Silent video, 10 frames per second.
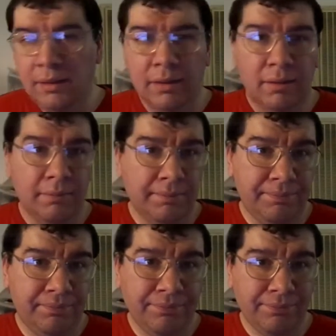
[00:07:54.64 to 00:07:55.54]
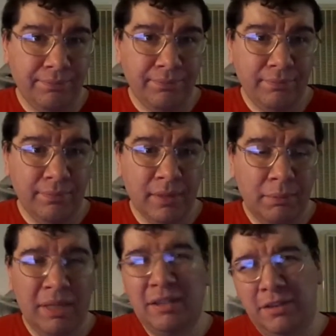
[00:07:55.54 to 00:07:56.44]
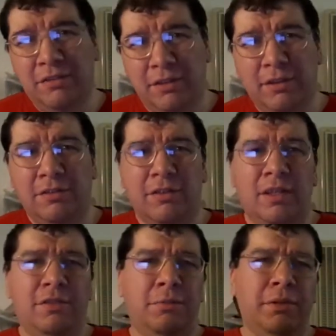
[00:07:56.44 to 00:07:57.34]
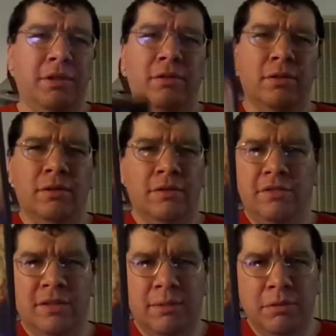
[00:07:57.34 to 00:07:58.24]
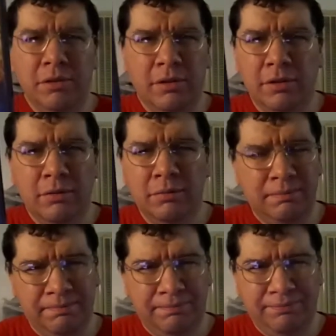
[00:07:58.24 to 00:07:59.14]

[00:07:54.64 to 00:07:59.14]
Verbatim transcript: And but I did saw this on HBO a long time ago,